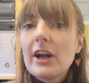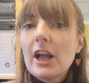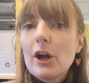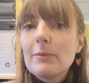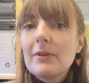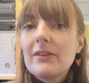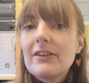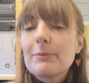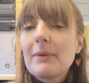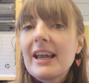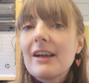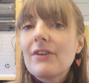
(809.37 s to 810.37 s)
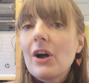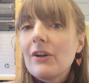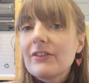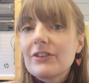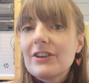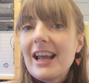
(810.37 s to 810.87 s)
I hope that this may have
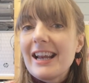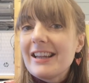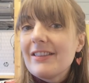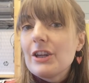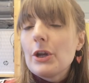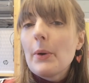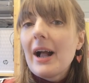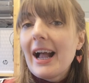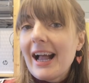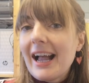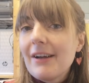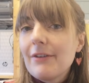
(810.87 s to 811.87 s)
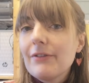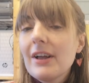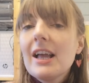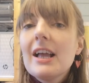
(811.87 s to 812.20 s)
answered any that you have.